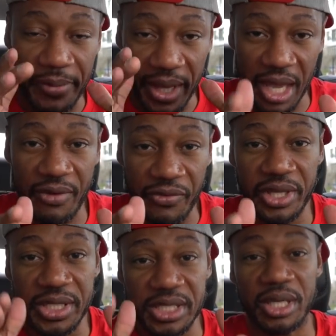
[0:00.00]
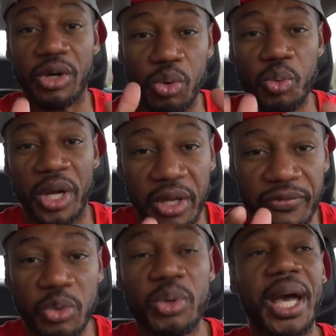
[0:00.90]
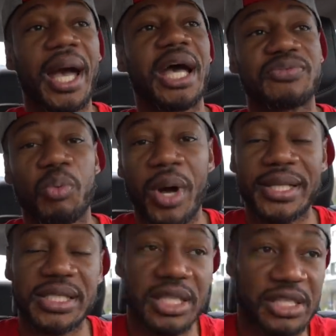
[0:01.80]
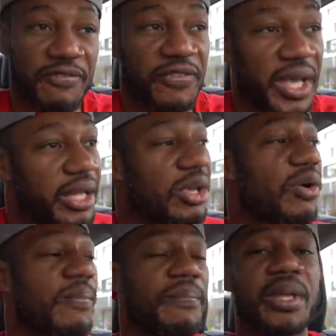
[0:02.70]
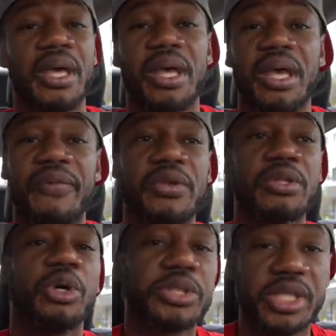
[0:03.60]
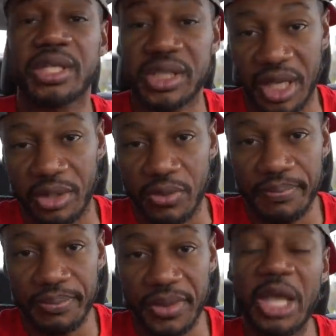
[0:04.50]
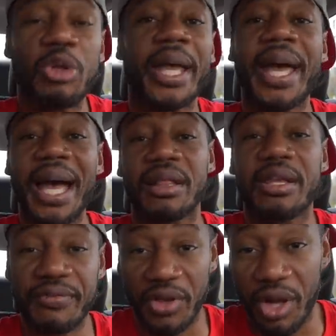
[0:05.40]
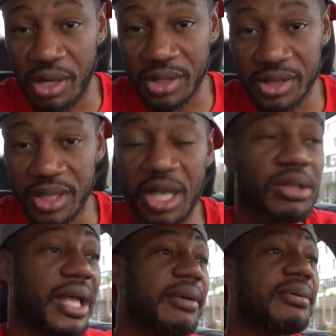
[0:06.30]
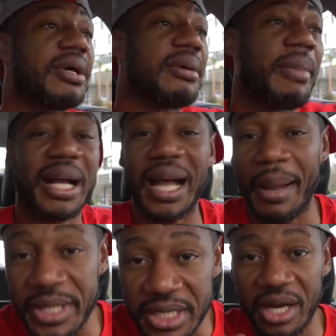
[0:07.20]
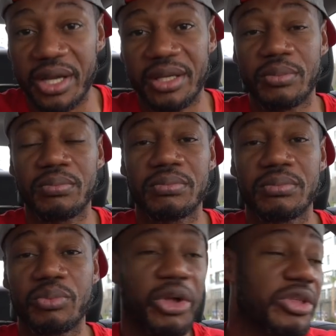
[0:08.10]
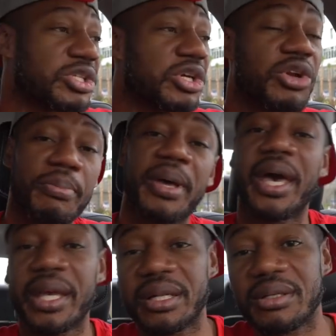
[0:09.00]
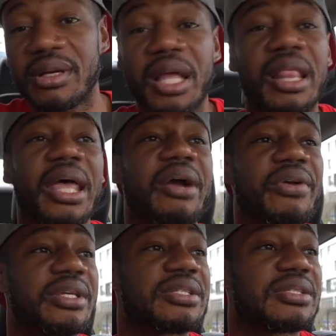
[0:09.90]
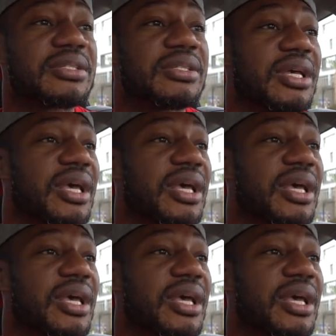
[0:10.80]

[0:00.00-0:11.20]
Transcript: and every single one of you guys for watching this video. If you're new to this channel and you like outlet vlogs and you like my commentary, whether it's good or bad, hilarious,